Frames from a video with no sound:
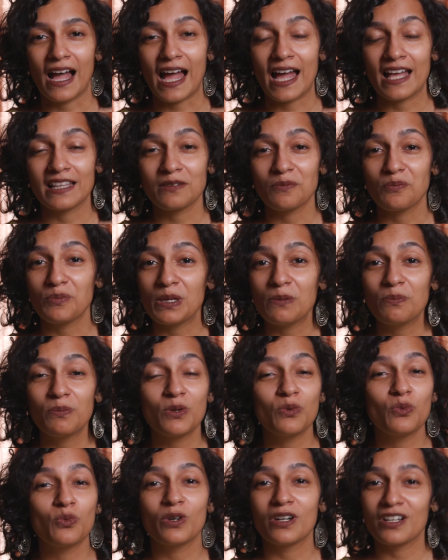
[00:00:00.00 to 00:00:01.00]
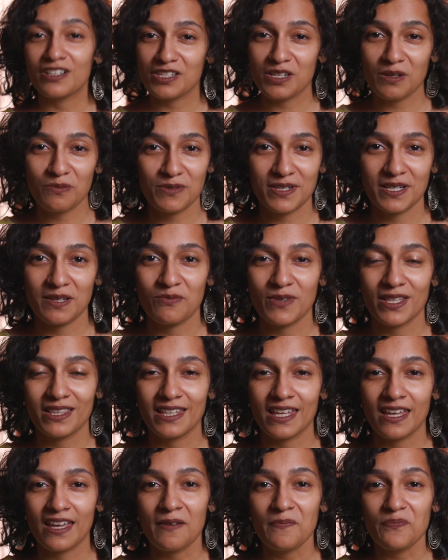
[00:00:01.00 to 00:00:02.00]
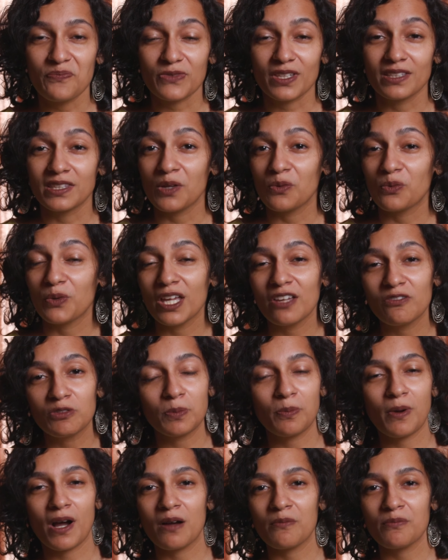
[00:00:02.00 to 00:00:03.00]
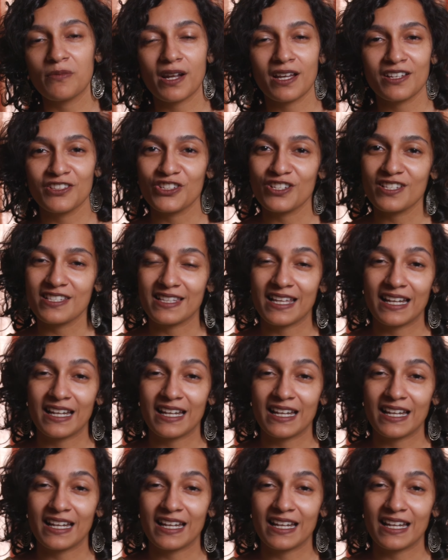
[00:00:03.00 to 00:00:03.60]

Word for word: and the people worshipped him and they, they waved palm branches,